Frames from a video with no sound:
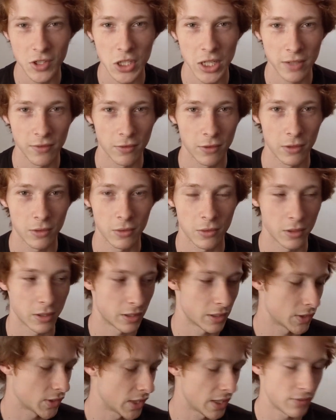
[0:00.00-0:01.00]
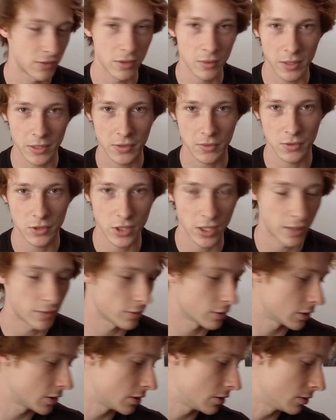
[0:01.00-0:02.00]
shaver or a safety razor
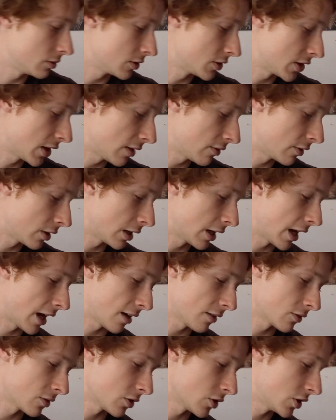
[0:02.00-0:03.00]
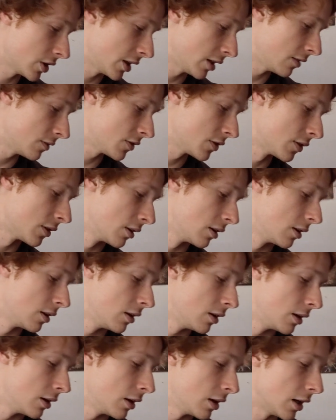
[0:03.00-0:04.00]
shaver to save on aftershaves
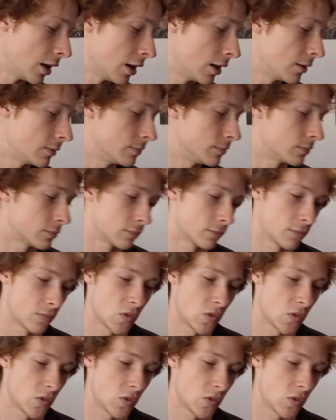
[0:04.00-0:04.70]
um,